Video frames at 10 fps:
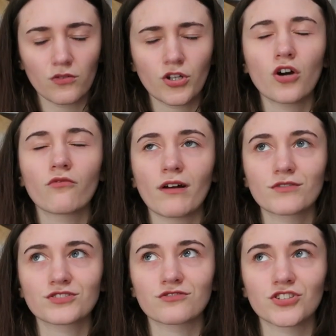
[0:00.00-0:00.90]
Not
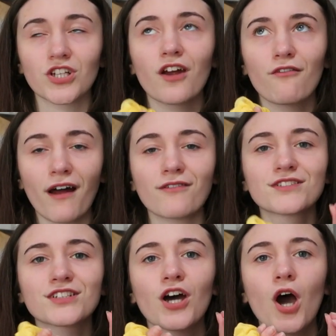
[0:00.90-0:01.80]
around a scrunchie,
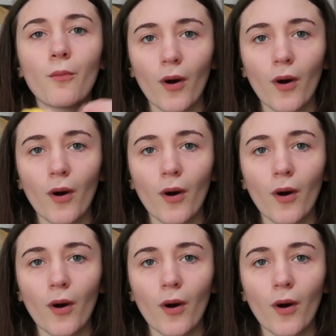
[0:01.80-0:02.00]
around a